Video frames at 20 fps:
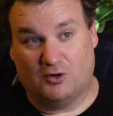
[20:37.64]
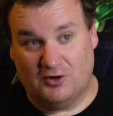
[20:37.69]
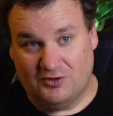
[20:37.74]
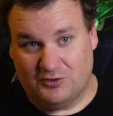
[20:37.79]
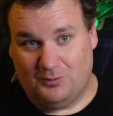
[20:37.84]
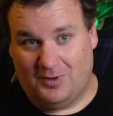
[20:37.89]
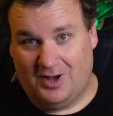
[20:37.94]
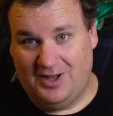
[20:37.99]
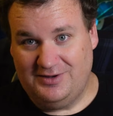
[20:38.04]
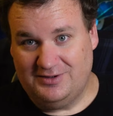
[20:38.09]
fourth
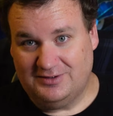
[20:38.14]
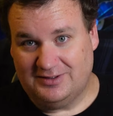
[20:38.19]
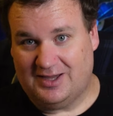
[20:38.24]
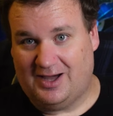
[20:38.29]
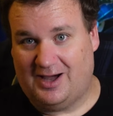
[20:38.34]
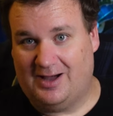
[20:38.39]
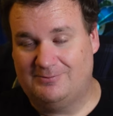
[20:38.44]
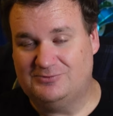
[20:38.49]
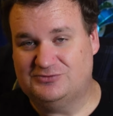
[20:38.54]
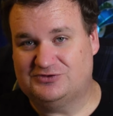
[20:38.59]
one
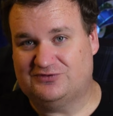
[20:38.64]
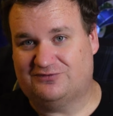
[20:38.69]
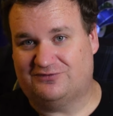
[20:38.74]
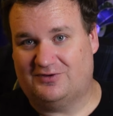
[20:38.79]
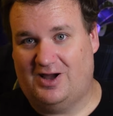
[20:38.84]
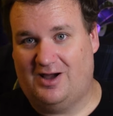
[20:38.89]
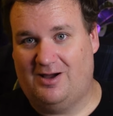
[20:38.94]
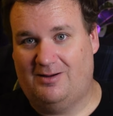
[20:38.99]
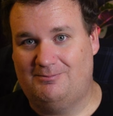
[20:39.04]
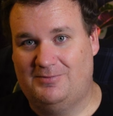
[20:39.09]
comes
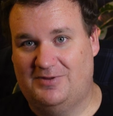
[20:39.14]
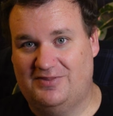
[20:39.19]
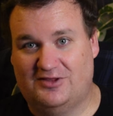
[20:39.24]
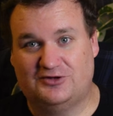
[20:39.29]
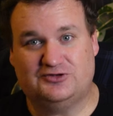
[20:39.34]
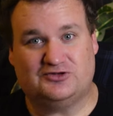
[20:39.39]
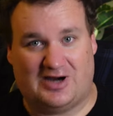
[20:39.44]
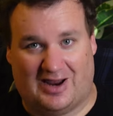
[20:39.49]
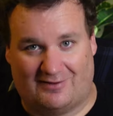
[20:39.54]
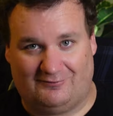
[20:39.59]
from the
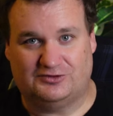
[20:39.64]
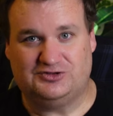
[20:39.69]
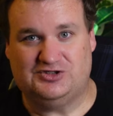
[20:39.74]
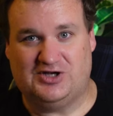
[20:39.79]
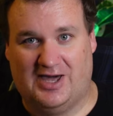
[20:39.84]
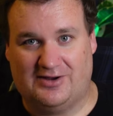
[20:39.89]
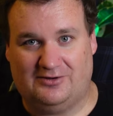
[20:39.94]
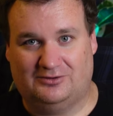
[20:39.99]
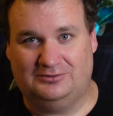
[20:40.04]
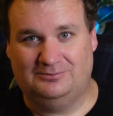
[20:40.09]
Travel
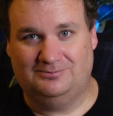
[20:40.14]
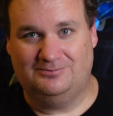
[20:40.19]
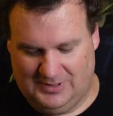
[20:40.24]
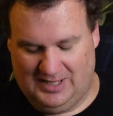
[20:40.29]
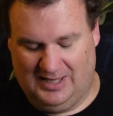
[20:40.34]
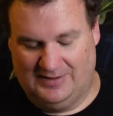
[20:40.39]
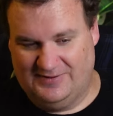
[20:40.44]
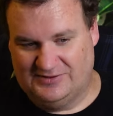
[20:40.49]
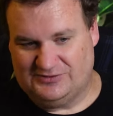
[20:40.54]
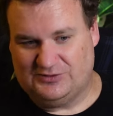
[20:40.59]
Channel,
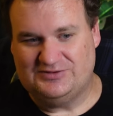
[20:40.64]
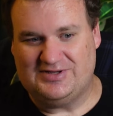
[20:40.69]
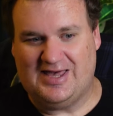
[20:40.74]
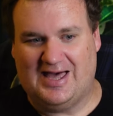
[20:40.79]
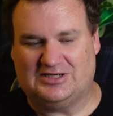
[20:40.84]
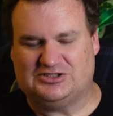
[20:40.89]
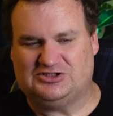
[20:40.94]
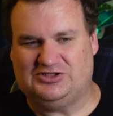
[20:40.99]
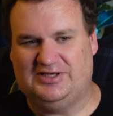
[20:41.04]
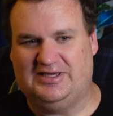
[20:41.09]
and this was
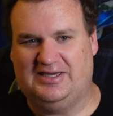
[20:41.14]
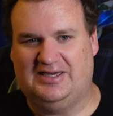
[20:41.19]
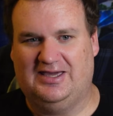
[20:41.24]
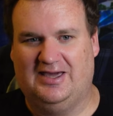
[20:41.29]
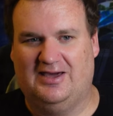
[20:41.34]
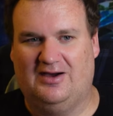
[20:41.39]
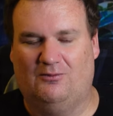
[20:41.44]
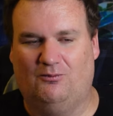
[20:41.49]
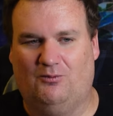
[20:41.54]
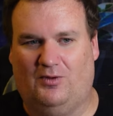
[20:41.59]
actually
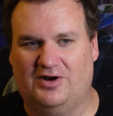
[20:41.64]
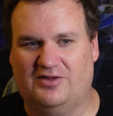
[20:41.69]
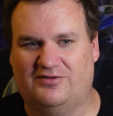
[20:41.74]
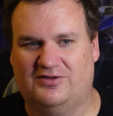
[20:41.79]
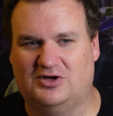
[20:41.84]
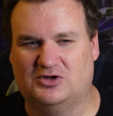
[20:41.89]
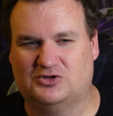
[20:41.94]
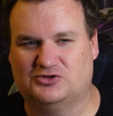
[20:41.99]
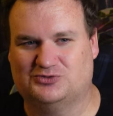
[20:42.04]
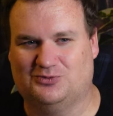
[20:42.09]
one of
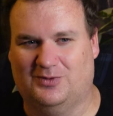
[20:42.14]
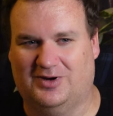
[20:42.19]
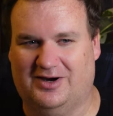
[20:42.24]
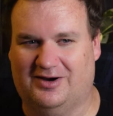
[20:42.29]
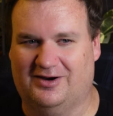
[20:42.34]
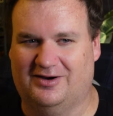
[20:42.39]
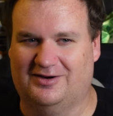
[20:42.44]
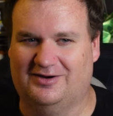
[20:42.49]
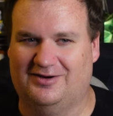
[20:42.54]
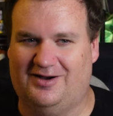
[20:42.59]
those
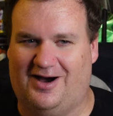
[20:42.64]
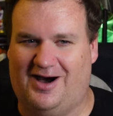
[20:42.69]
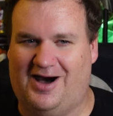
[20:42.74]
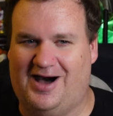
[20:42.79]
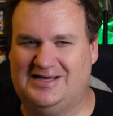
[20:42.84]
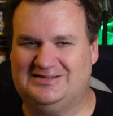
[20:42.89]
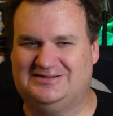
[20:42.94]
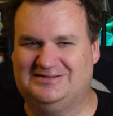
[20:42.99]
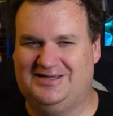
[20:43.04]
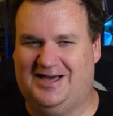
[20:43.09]
where
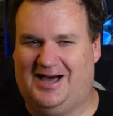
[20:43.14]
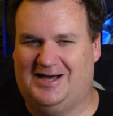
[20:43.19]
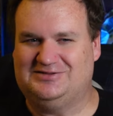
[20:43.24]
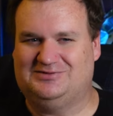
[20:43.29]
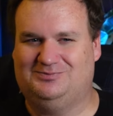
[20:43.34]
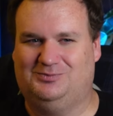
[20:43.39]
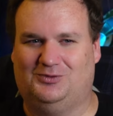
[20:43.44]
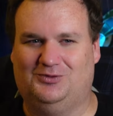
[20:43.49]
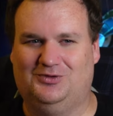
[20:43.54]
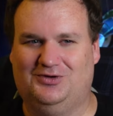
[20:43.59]
Ozzy
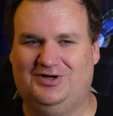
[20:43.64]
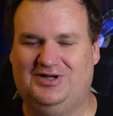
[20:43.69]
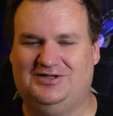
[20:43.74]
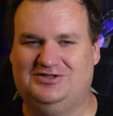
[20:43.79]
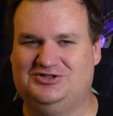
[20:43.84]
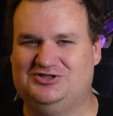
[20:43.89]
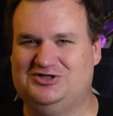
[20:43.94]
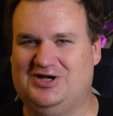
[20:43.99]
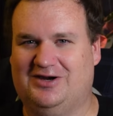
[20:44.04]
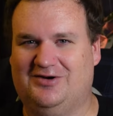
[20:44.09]
Osbourne
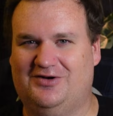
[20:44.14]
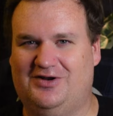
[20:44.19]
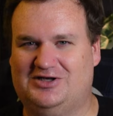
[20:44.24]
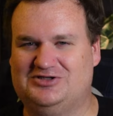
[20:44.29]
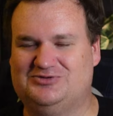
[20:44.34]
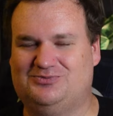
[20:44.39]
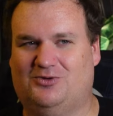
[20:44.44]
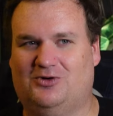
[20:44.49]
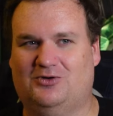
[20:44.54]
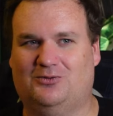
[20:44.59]
and Sharon
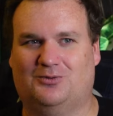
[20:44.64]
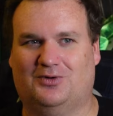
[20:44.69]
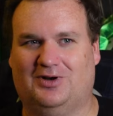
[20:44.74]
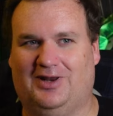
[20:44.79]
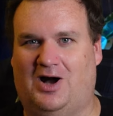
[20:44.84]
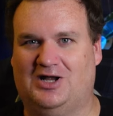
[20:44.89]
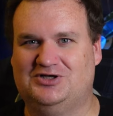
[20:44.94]
Osbourne were like